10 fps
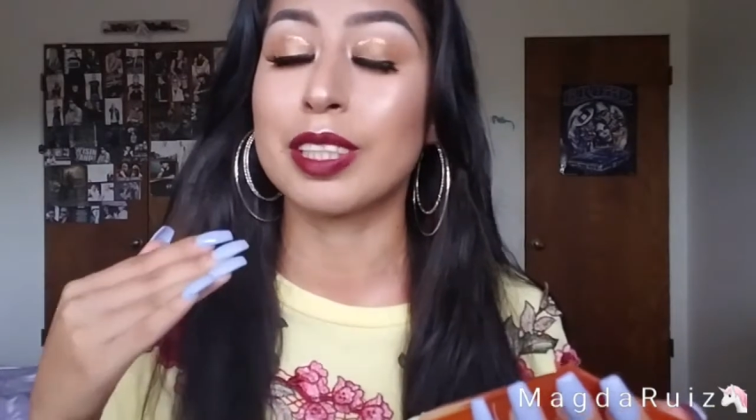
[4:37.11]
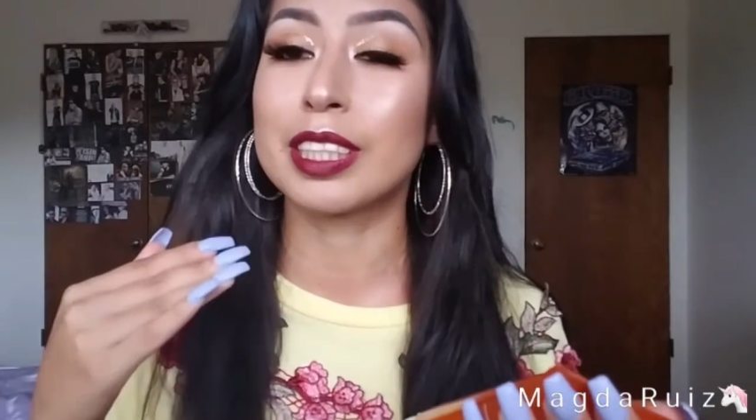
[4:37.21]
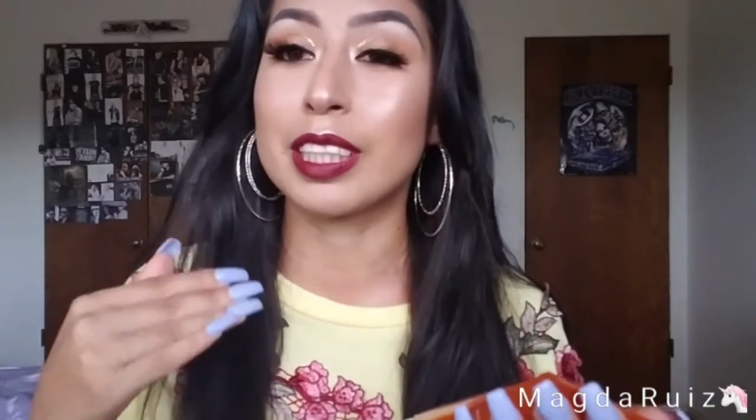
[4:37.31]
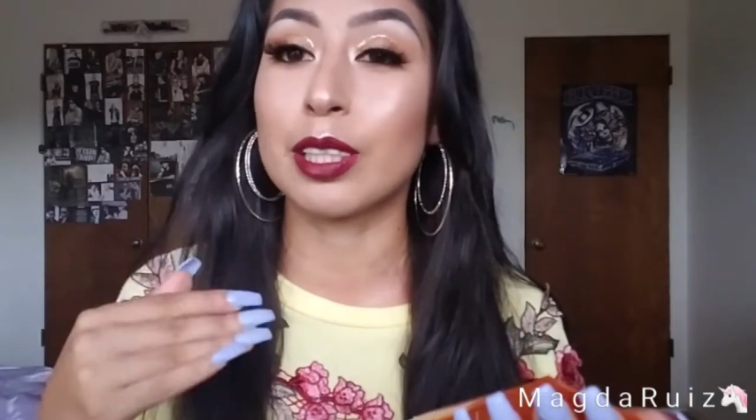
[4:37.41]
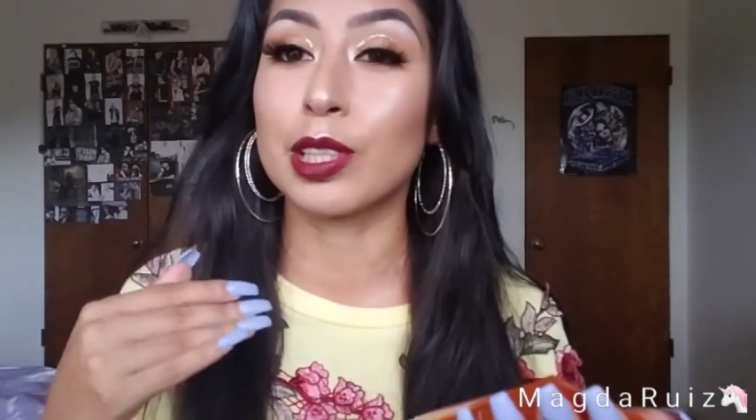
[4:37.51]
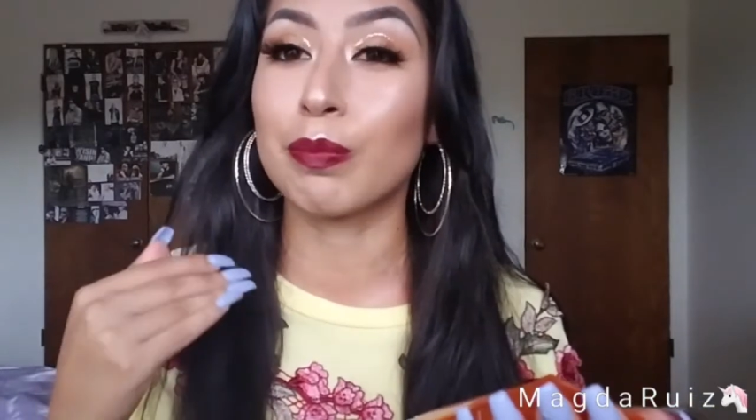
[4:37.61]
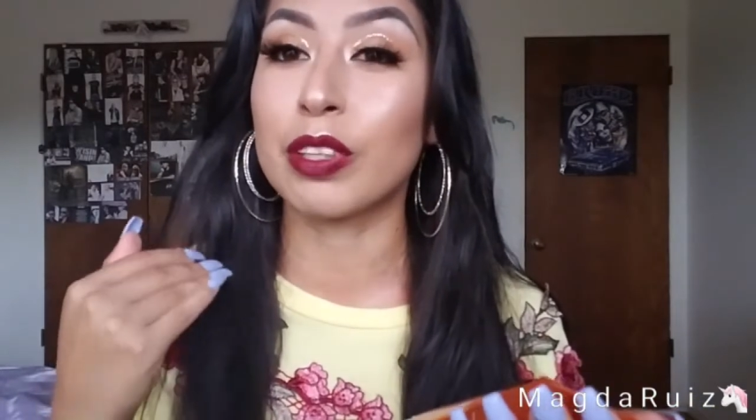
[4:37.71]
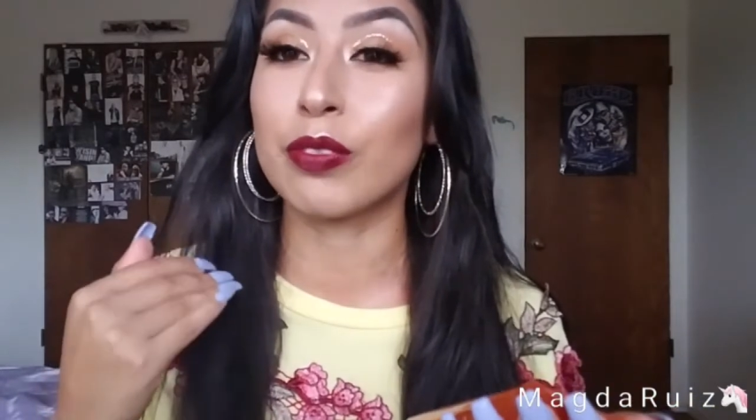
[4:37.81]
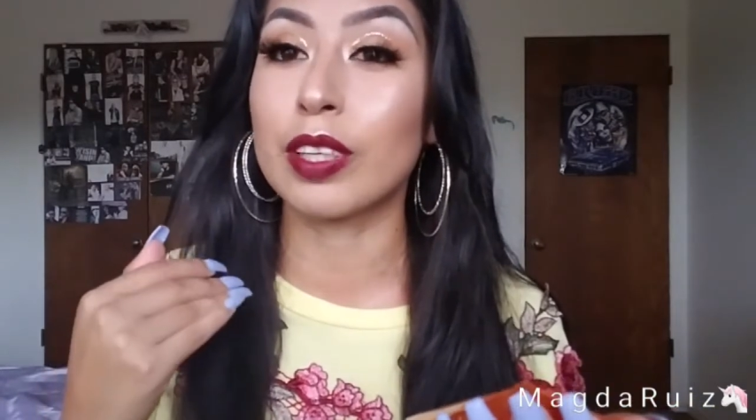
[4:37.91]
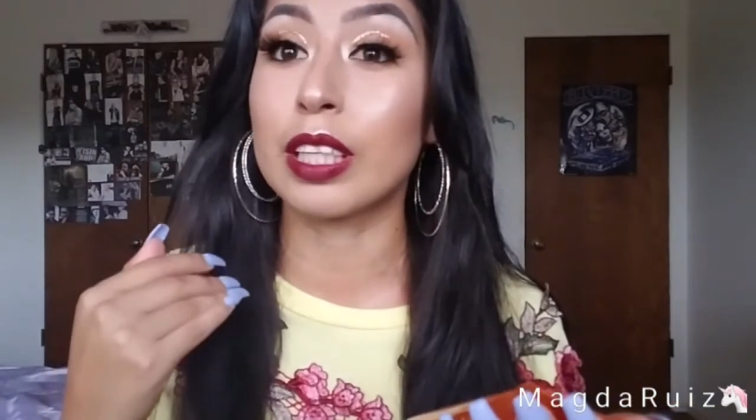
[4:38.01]
my skin's
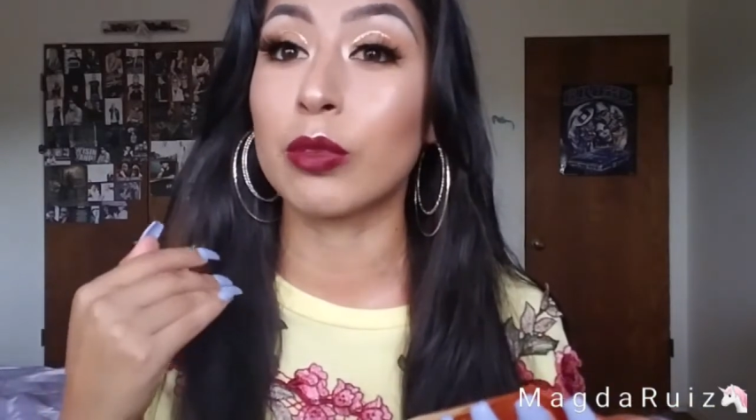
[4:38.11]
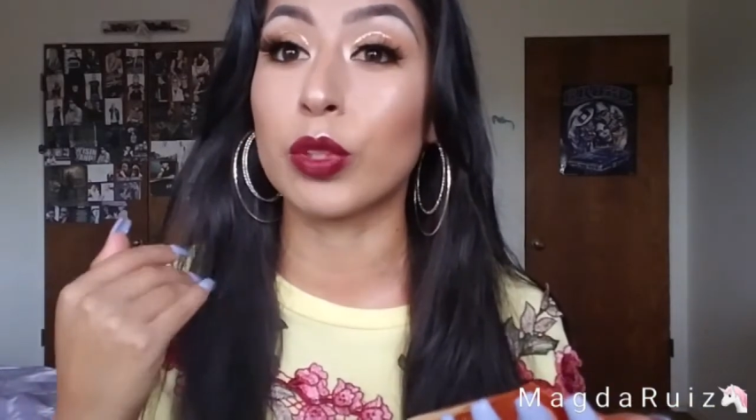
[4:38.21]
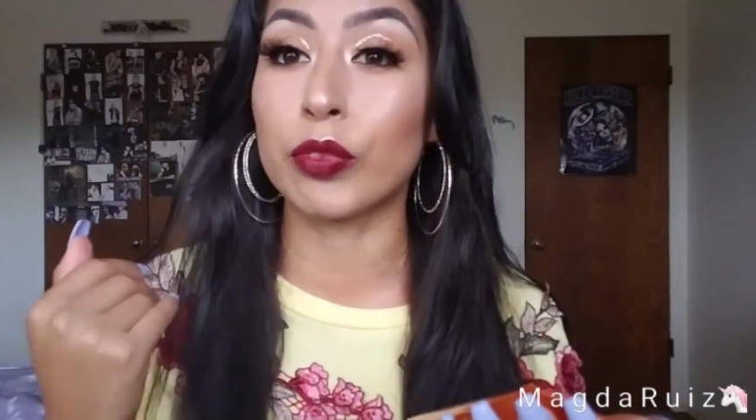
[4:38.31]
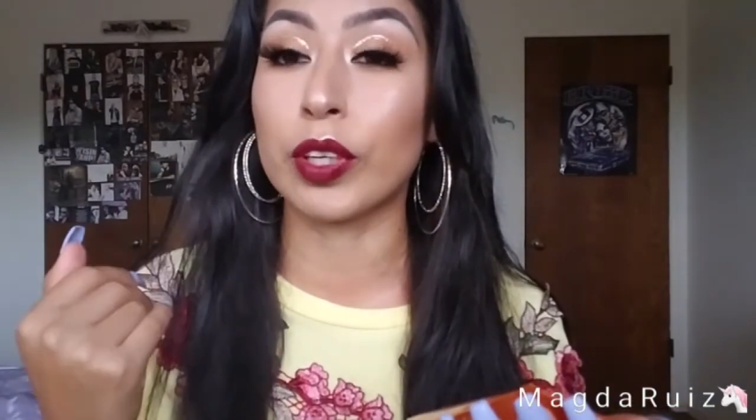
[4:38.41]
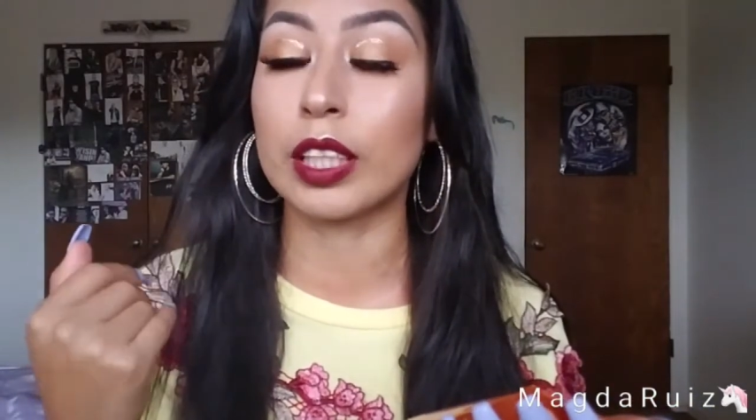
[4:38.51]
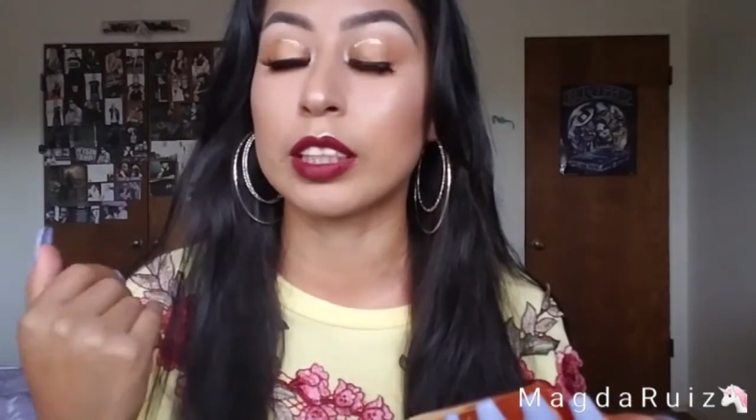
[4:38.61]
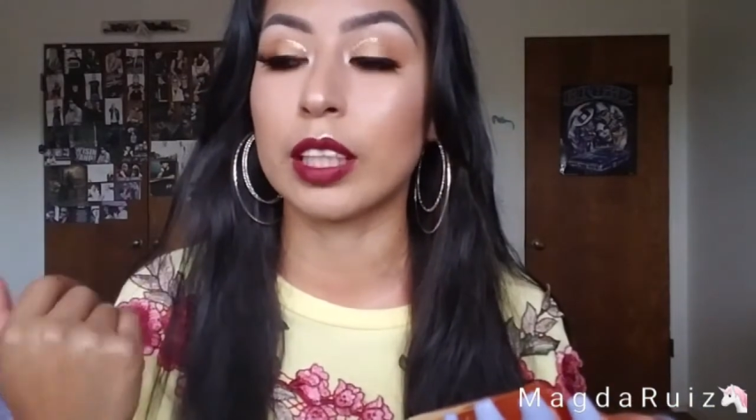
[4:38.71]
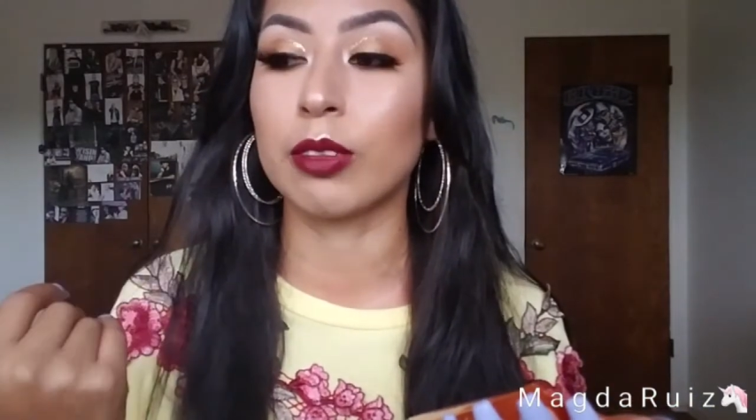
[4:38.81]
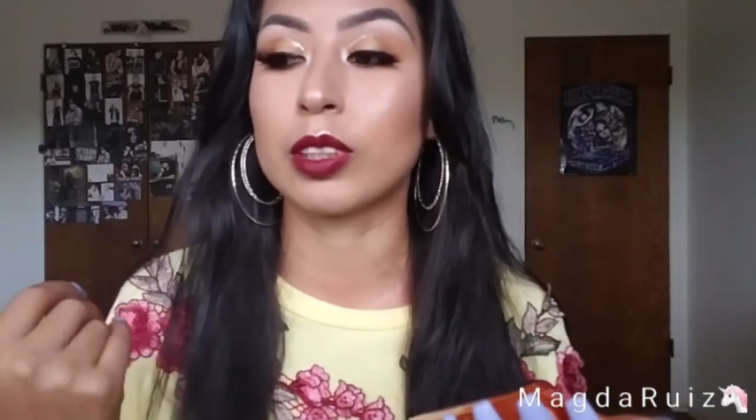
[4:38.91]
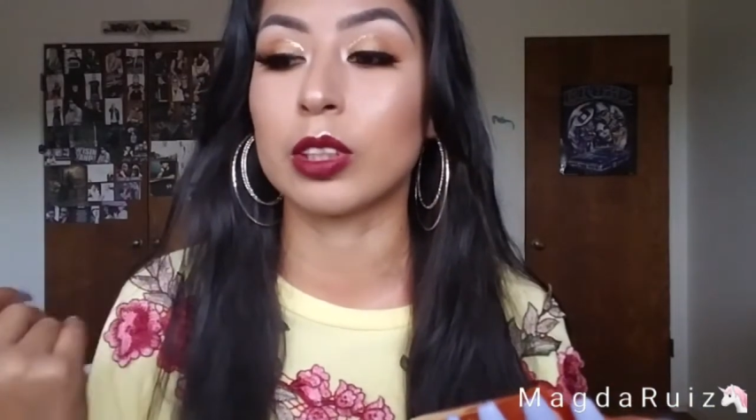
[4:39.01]
been feeling
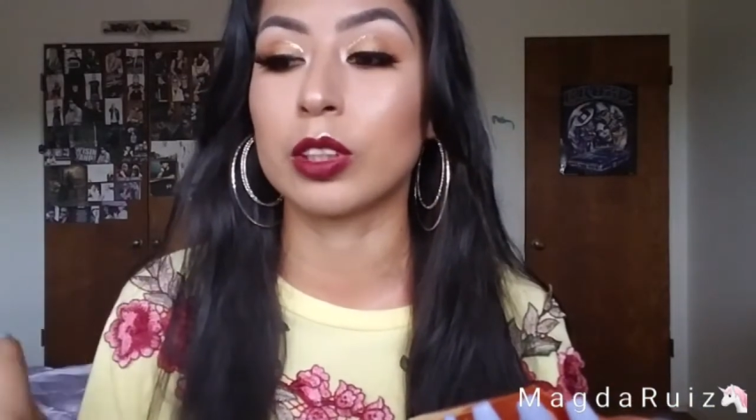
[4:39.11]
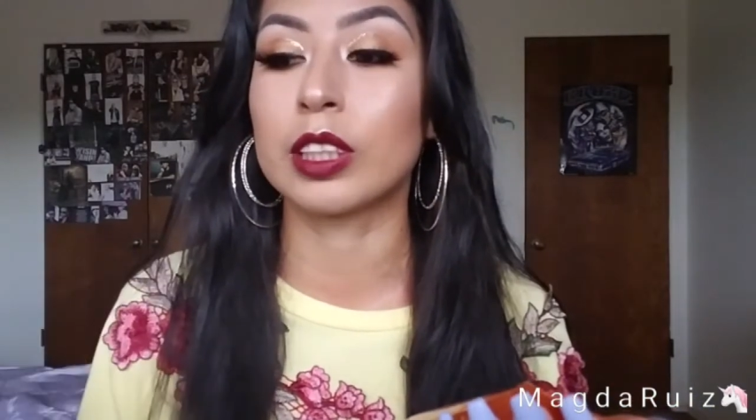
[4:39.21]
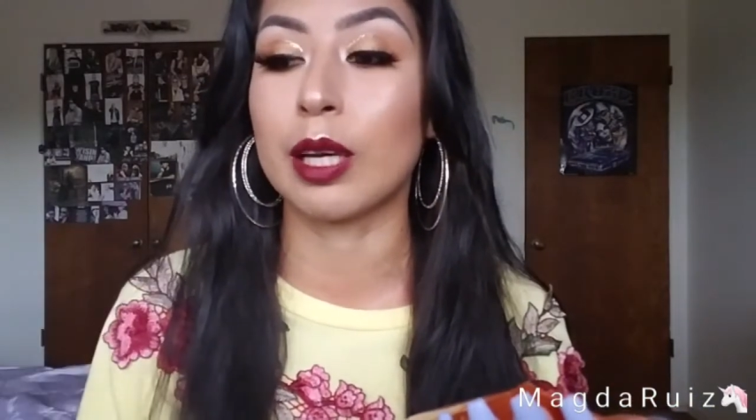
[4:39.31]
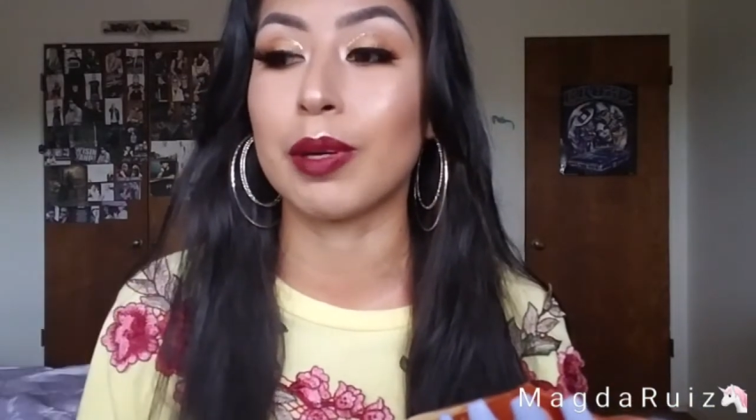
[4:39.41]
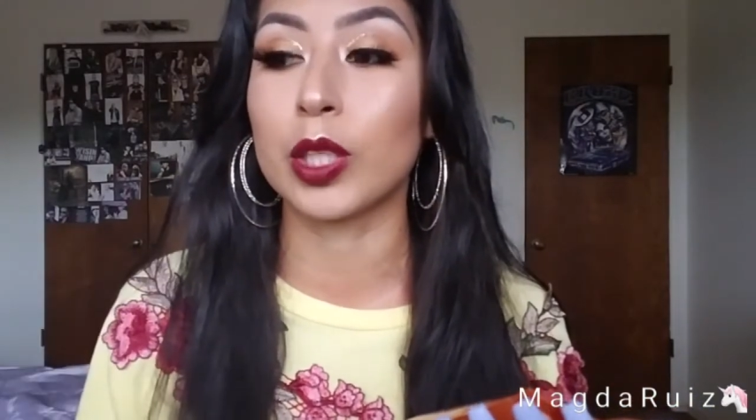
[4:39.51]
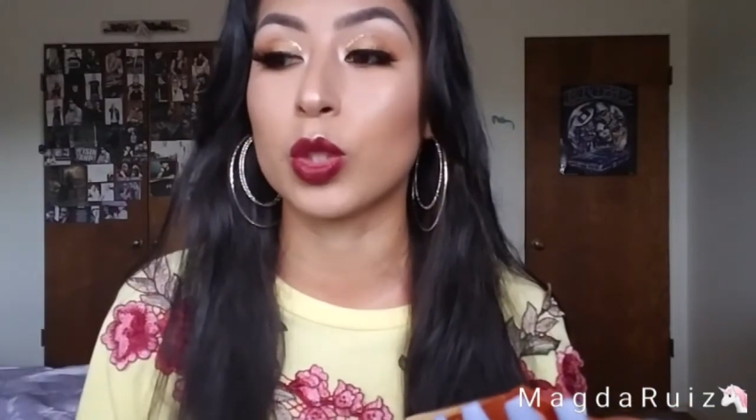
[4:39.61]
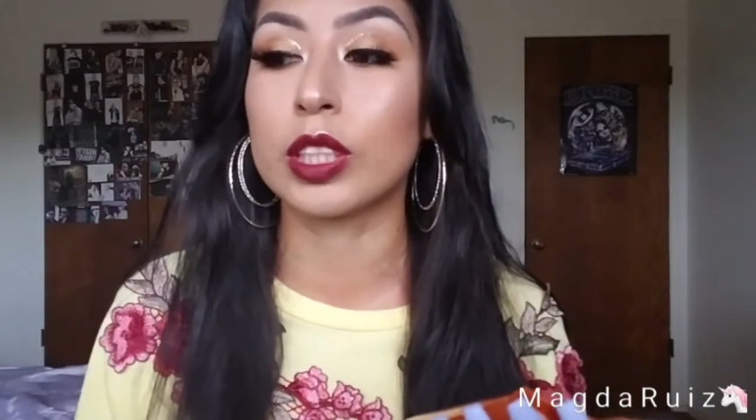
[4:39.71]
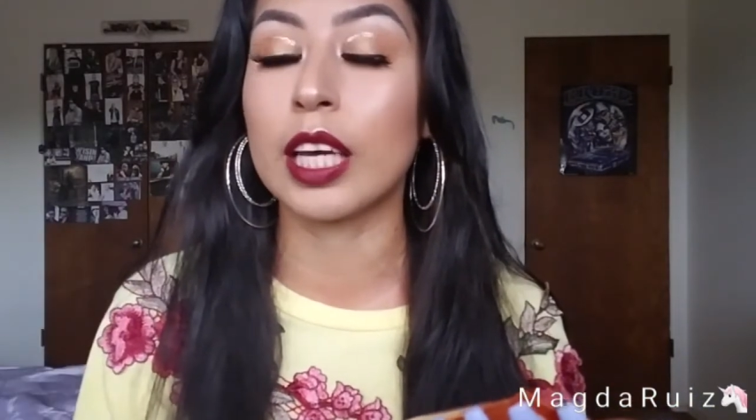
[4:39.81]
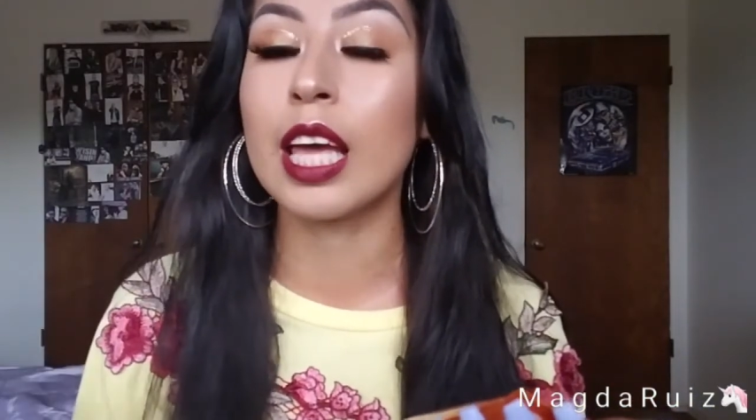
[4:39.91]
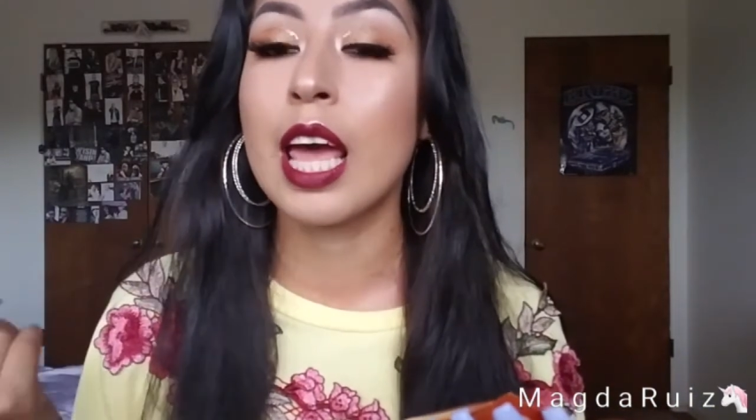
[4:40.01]
refreshed every single time I
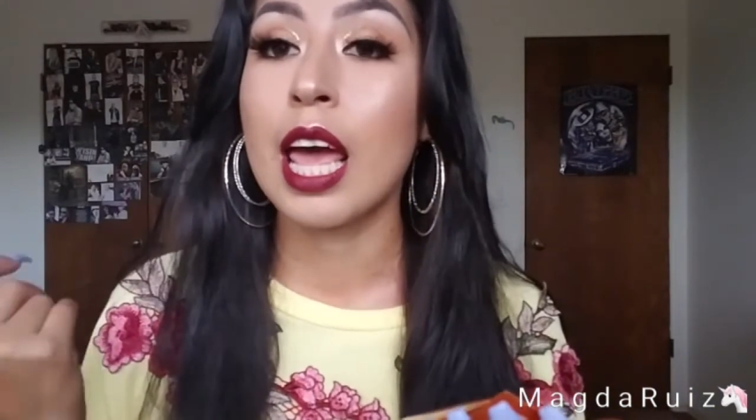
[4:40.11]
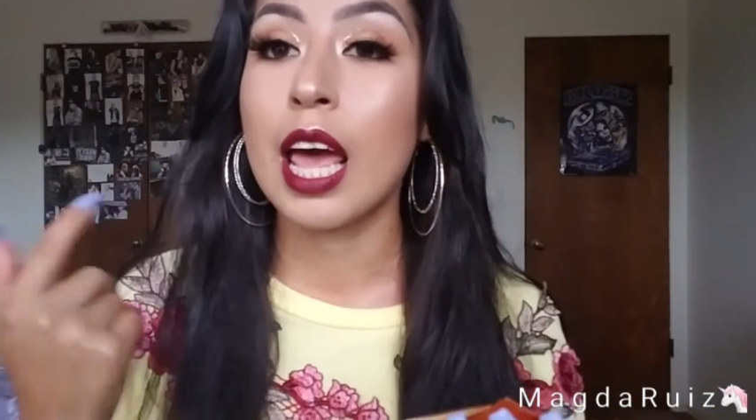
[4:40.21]
use it.